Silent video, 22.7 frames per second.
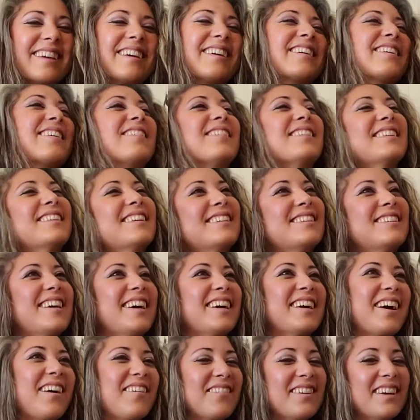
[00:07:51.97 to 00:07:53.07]
go to the
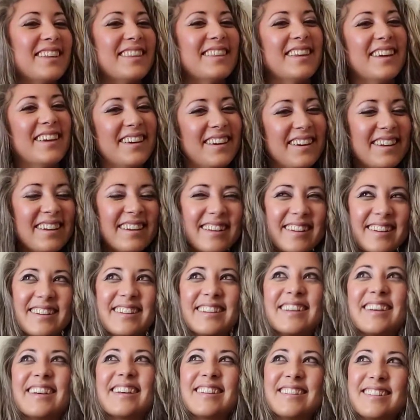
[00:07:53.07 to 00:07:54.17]
checkout with it.
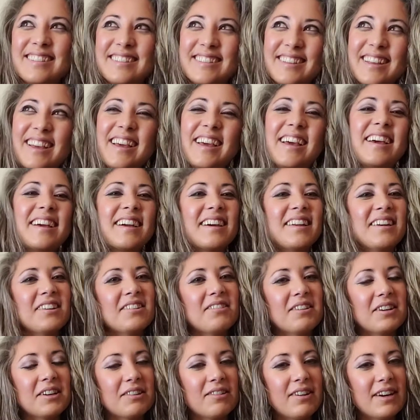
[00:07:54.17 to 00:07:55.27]
Kind of
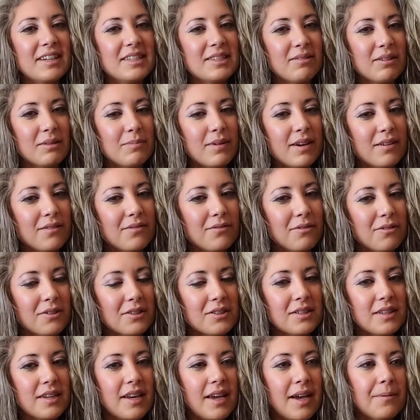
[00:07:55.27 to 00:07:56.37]
going crazy with
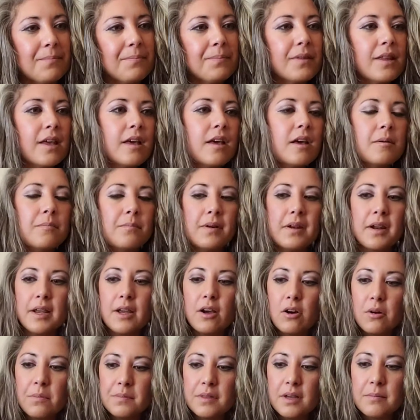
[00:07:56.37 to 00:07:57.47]
metaphors today. But I
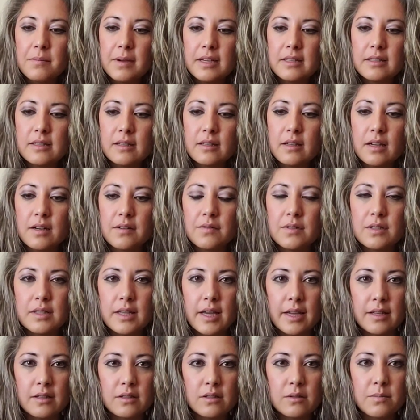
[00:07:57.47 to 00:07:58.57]
hope that makes a lot of
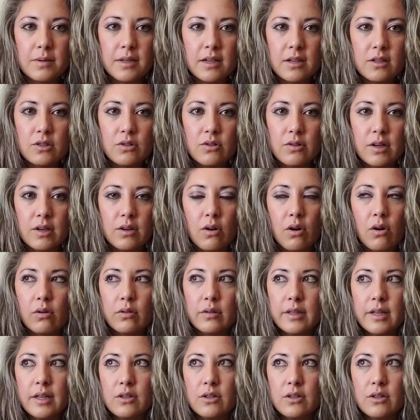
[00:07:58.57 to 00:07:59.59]
sense, because you can only